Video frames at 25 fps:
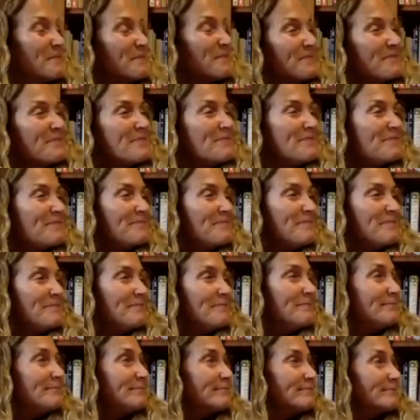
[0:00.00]

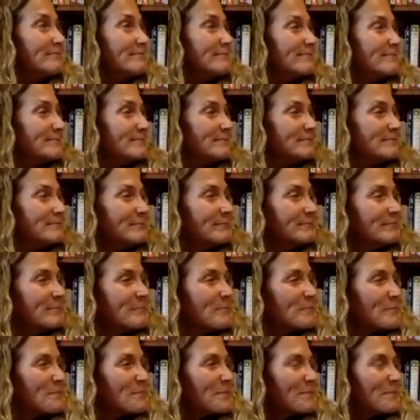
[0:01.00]

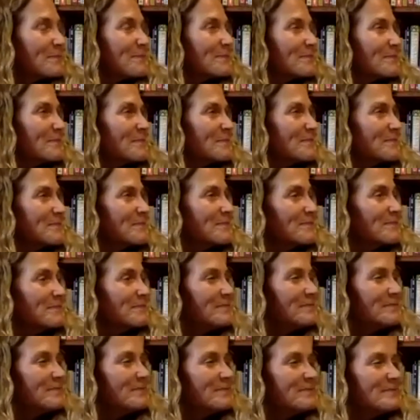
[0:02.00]

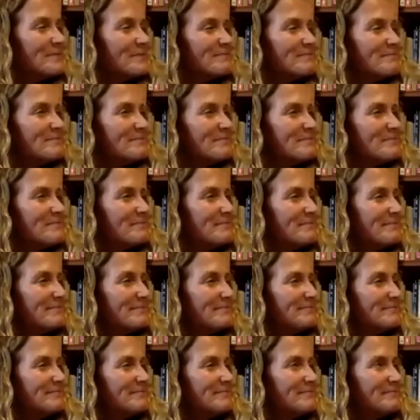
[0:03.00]

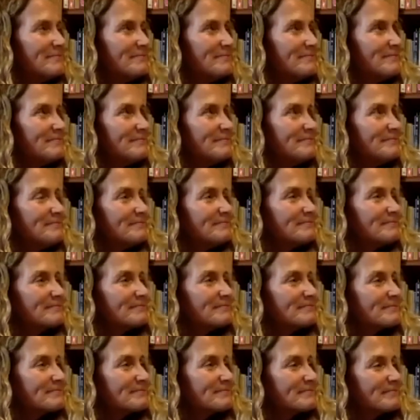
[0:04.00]

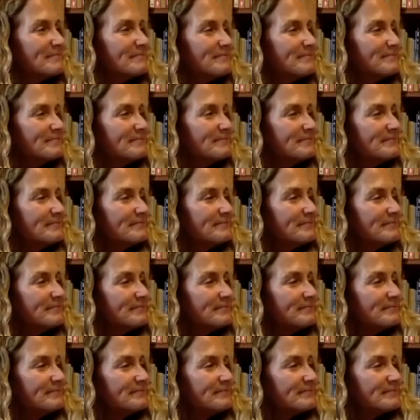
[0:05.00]

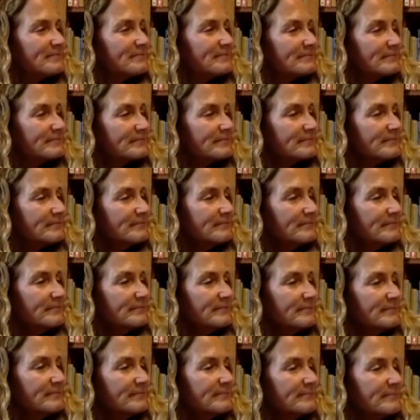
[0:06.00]

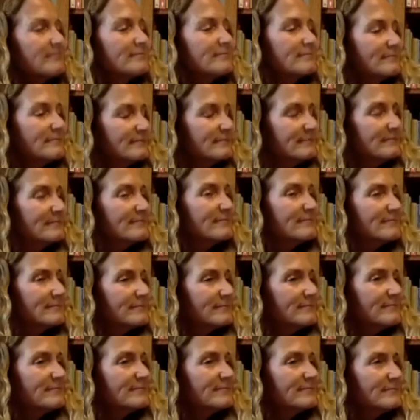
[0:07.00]
[no speech]